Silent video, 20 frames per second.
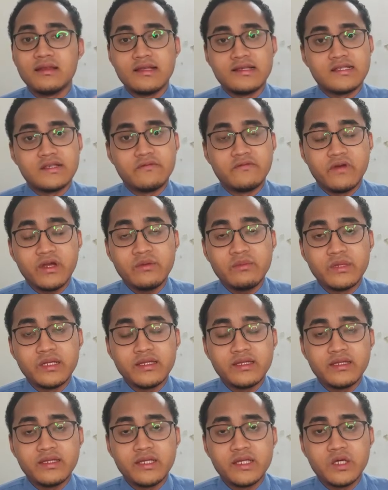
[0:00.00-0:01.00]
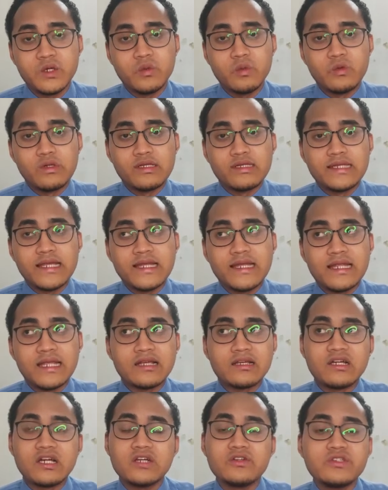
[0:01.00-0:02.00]
This environment will then
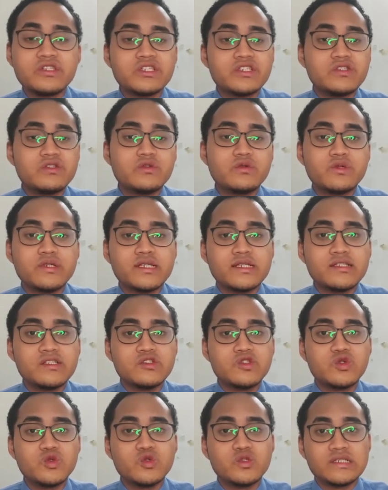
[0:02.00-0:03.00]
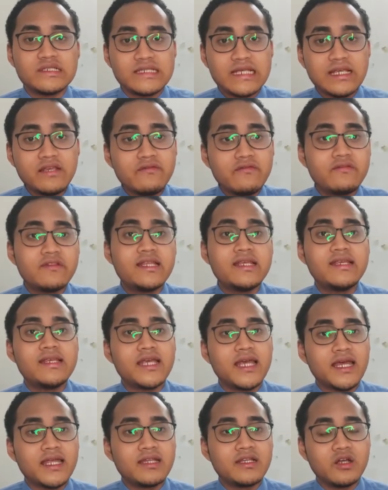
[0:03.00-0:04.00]
encourage students to
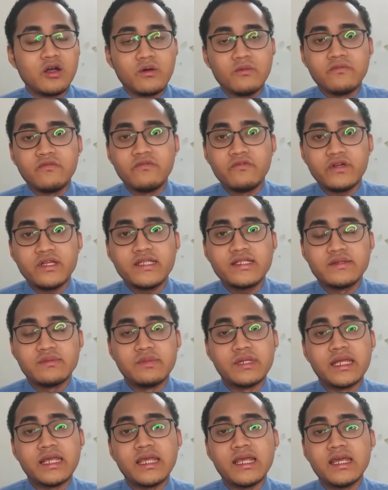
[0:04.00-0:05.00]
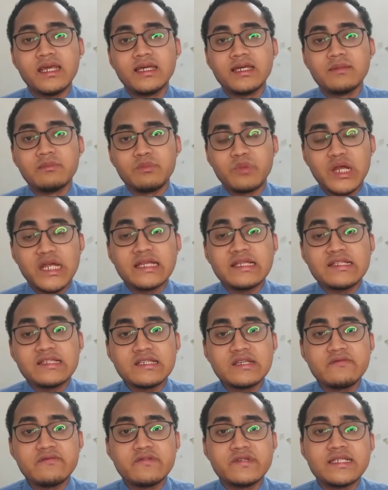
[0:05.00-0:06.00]
safely and comfortably
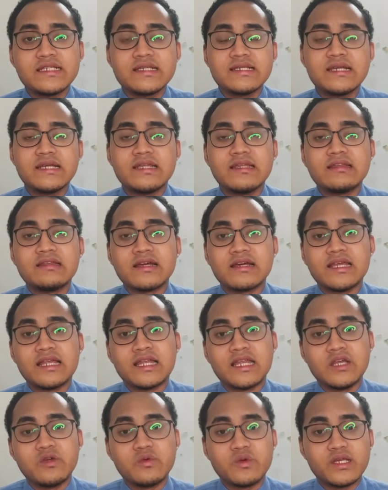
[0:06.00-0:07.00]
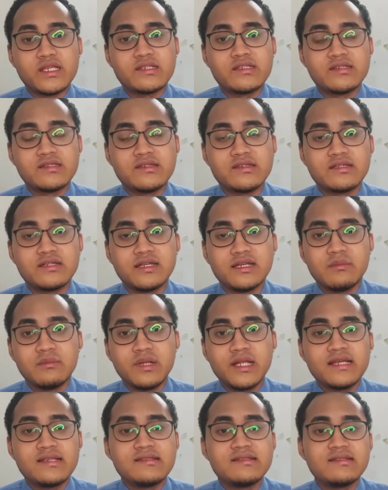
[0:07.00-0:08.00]
practice conversing in the target language.
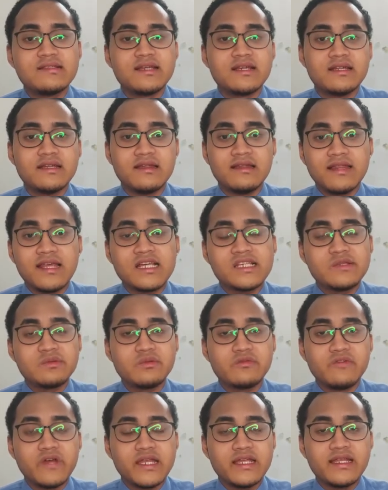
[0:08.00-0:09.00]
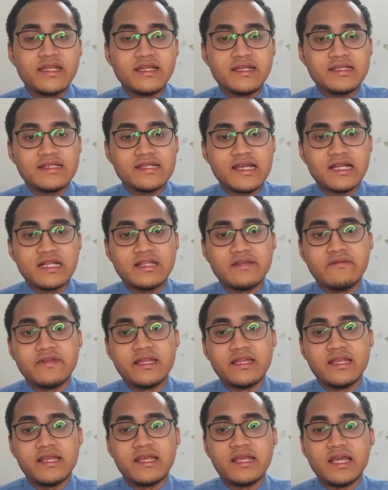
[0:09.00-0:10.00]
Plus, the text provided in this
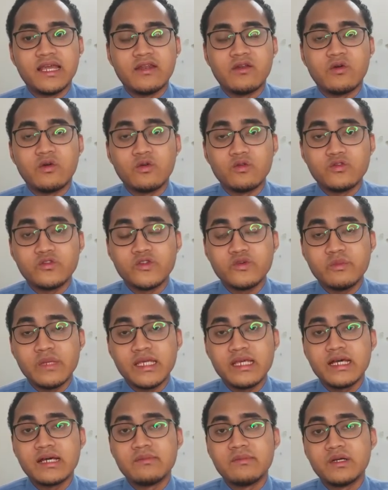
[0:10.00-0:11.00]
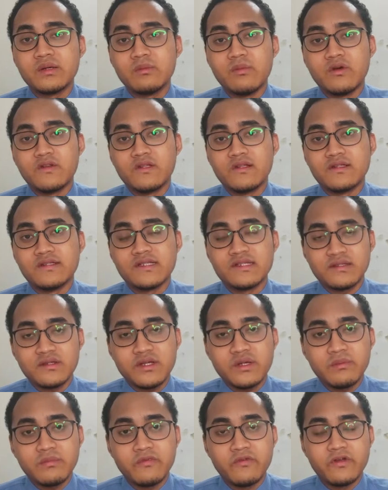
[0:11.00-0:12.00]
activity can also become a model
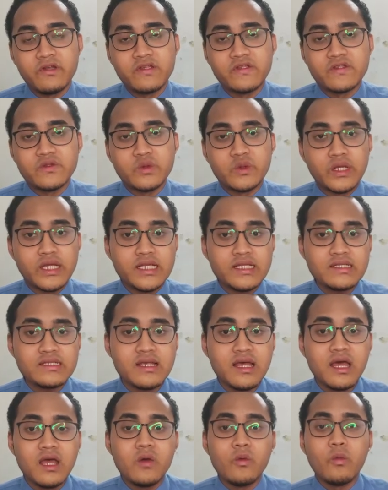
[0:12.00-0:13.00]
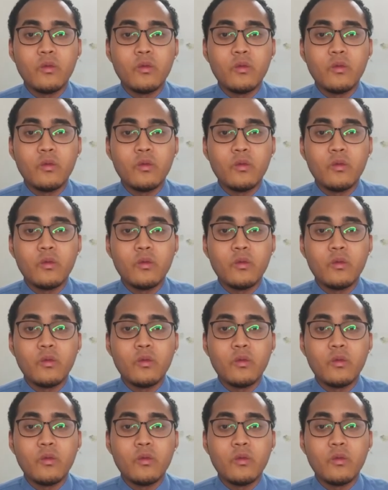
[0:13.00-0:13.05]
script for the students